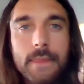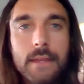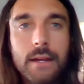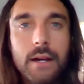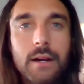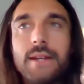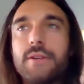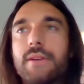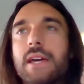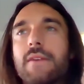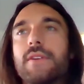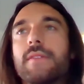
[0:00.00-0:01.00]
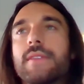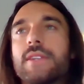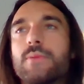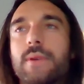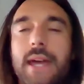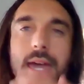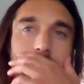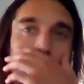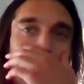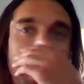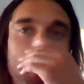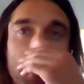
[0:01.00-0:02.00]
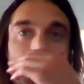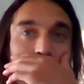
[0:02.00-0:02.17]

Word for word: oh, I don't have it on this one. I had a graphic,